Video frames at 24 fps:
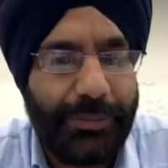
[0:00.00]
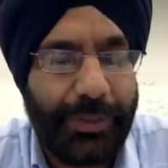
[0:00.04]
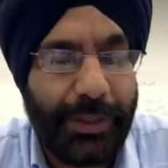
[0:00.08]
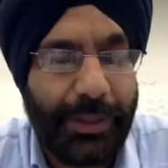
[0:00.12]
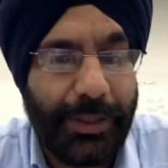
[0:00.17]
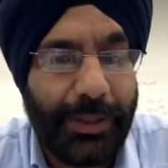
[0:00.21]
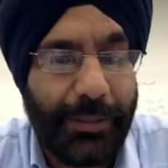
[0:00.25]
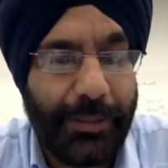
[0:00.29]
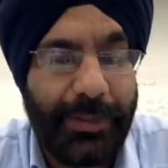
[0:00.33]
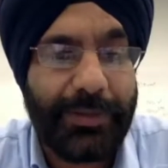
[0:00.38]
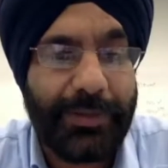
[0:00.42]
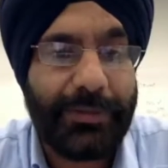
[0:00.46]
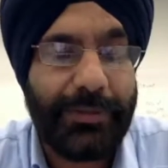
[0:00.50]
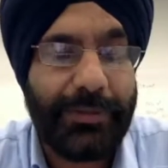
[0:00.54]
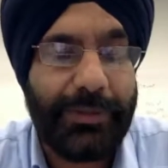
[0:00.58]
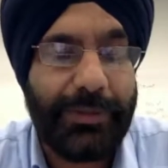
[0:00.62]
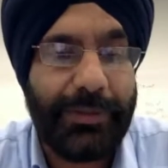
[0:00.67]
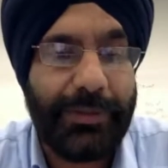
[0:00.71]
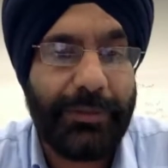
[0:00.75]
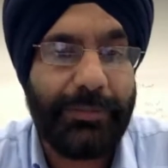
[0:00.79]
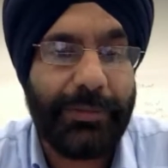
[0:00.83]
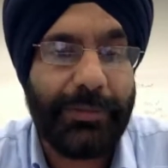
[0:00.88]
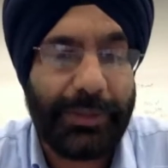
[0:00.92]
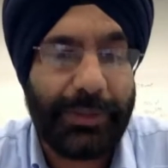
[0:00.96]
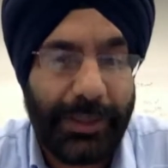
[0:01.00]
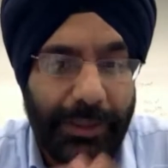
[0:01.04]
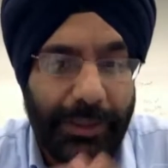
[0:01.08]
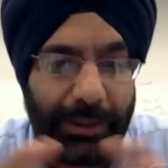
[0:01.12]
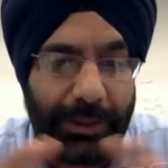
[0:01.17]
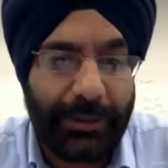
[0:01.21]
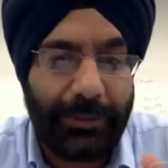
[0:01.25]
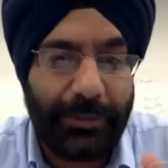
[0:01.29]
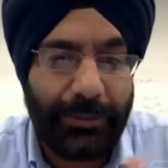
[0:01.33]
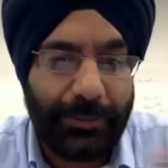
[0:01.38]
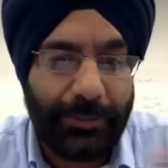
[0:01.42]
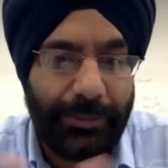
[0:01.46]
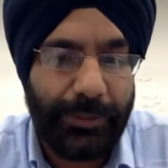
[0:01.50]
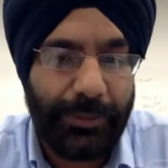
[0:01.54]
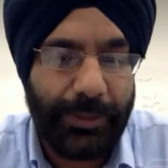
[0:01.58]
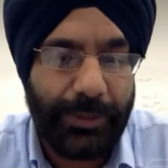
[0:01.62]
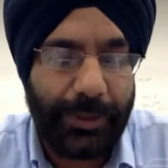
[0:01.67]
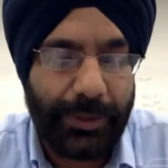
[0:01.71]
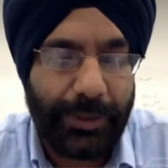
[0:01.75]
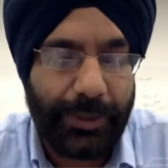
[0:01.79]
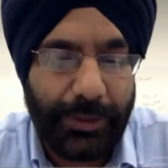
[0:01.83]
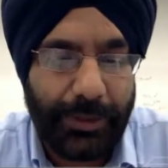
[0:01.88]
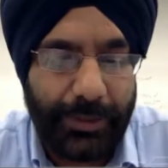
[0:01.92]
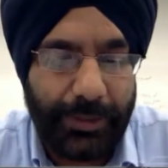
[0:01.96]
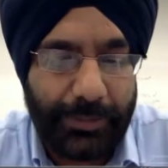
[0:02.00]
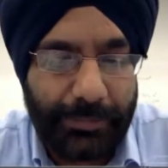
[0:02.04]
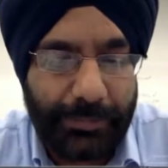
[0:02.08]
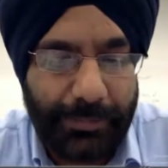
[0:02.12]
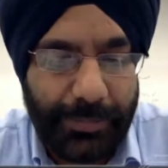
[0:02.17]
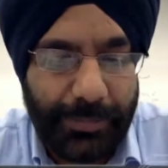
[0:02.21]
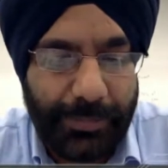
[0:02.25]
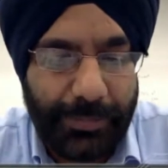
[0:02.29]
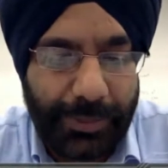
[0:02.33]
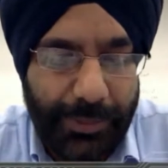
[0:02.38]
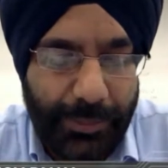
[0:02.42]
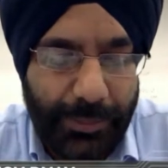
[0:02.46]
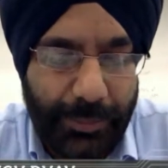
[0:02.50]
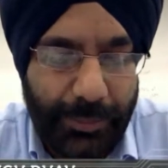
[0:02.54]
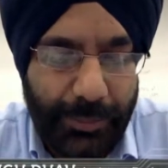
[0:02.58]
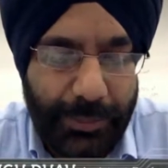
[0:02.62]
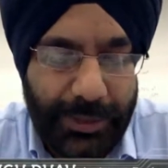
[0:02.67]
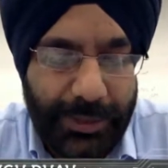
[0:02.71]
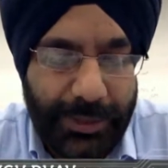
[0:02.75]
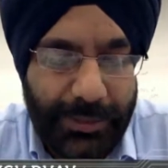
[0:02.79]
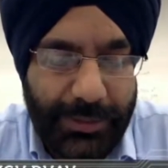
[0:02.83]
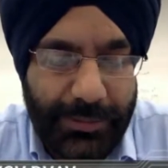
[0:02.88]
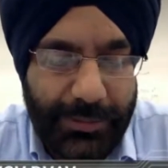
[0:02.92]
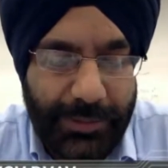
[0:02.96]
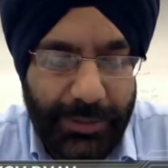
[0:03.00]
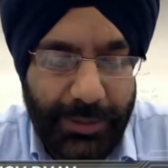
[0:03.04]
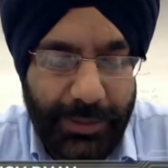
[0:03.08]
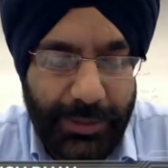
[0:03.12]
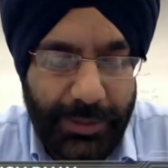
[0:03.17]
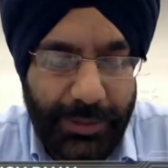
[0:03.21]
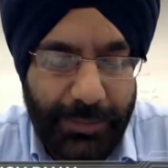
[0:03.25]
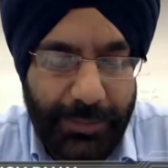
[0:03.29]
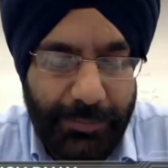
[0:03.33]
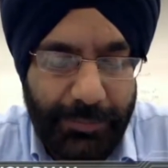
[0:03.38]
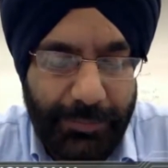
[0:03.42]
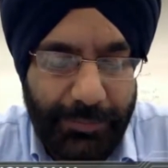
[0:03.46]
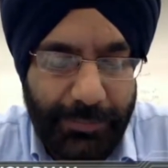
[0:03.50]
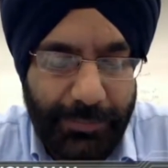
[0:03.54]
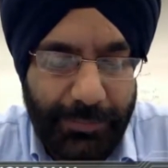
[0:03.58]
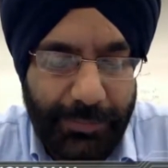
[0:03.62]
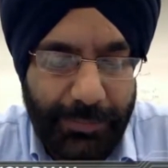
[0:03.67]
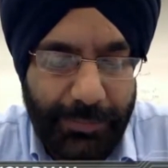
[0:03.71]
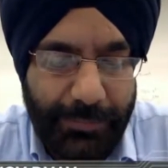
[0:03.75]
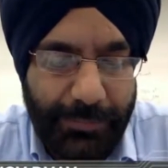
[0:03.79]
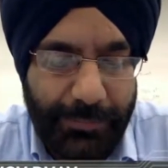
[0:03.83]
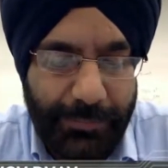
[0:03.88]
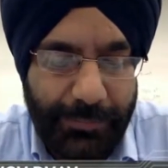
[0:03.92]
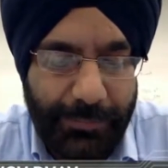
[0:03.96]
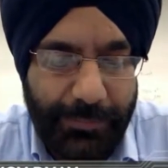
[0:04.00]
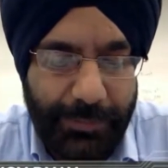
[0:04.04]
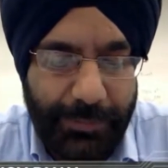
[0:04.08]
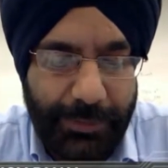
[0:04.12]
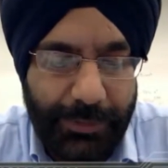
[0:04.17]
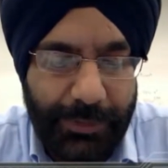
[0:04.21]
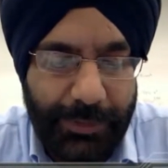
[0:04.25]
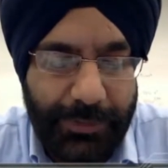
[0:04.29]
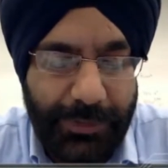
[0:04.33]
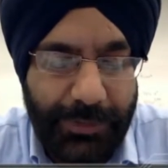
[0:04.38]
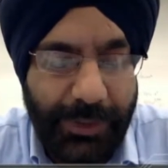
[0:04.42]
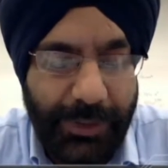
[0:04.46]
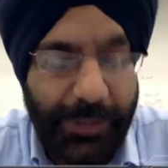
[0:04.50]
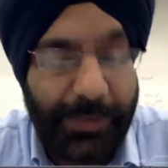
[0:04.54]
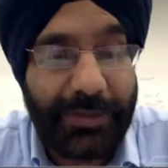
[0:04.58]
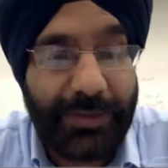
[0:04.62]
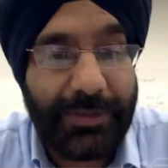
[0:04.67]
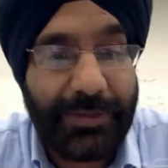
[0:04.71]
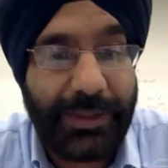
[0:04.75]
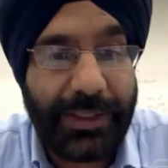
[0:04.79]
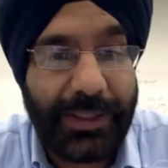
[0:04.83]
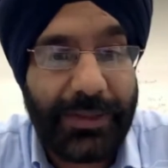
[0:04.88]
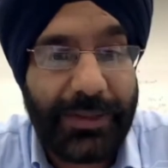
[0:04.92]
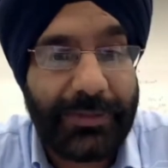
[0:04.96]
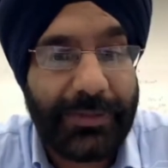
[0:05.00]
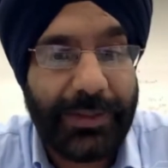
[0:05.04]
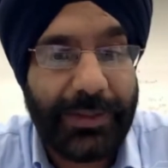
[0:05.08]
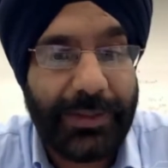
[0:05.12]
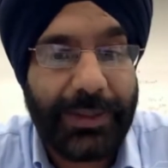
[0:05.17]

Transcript: means the material which is for this Hermes is